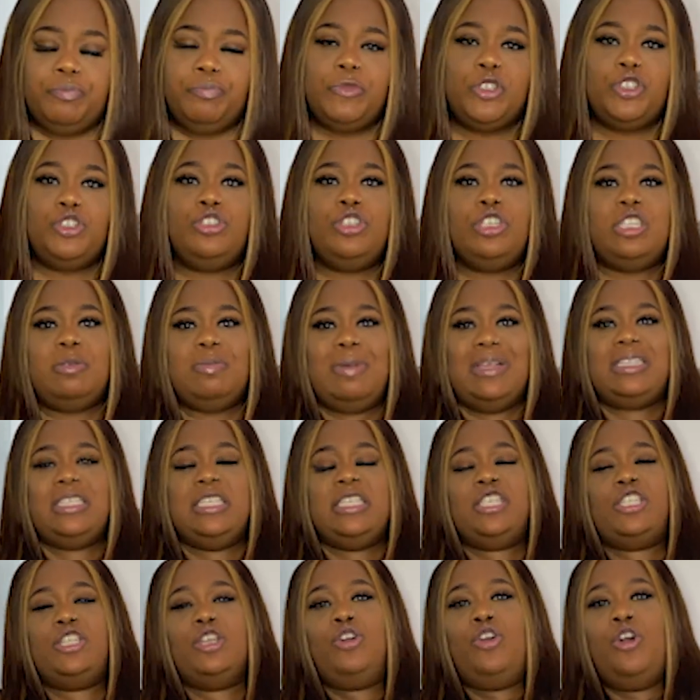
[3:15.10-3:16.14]
As soon as my
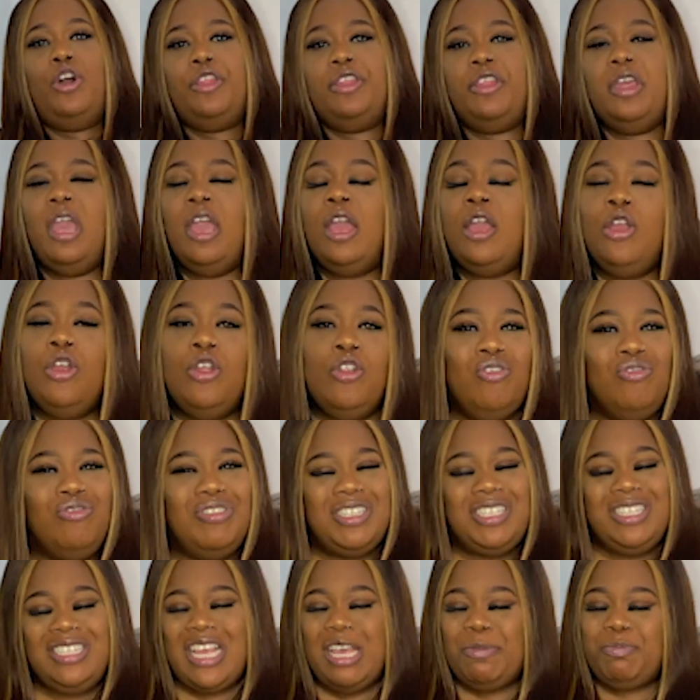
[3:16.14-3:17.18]
sister got there,
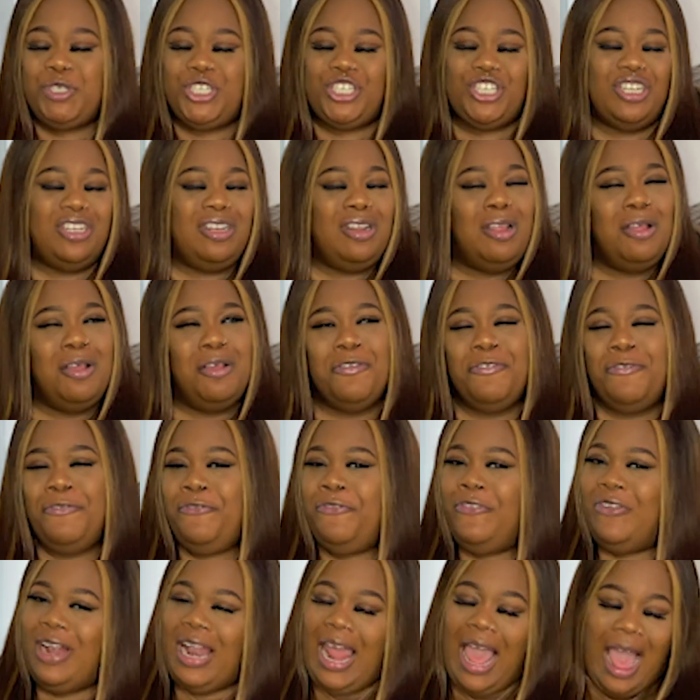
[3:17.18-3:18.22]
reception
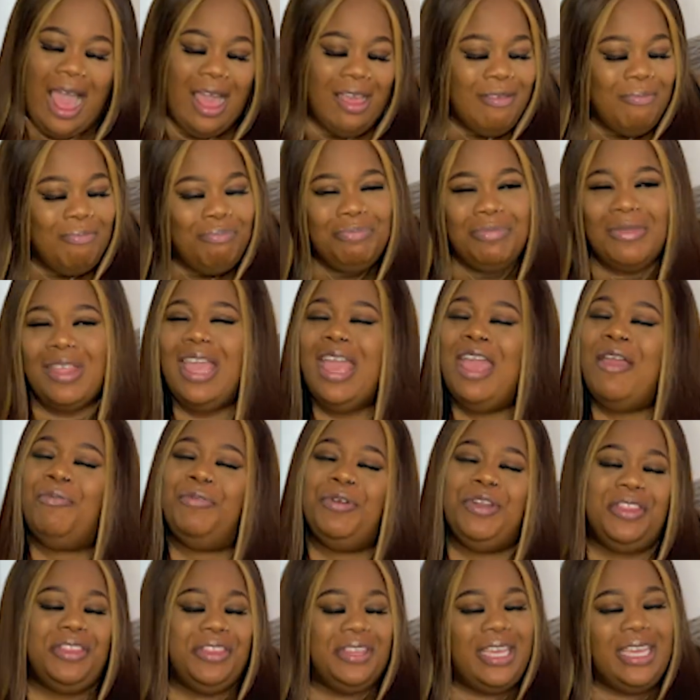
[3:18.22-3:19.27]
flat.
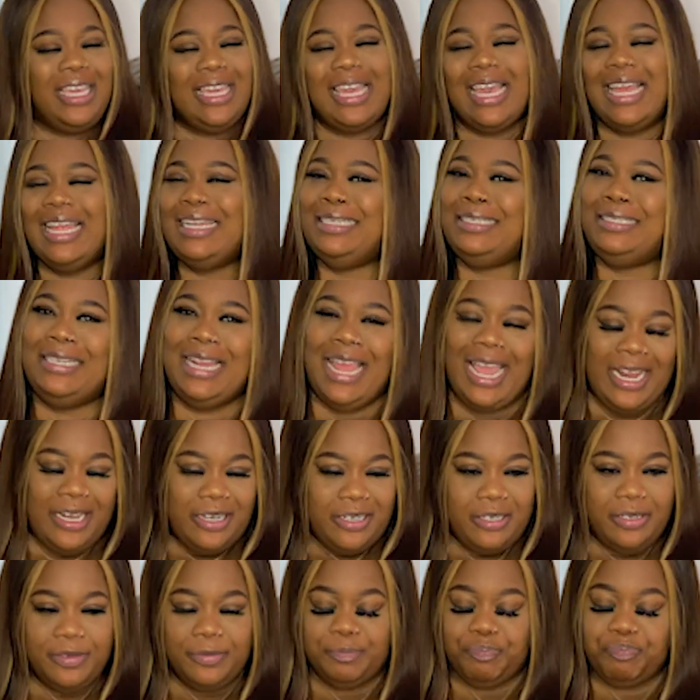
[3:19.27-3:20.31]
Everything dead.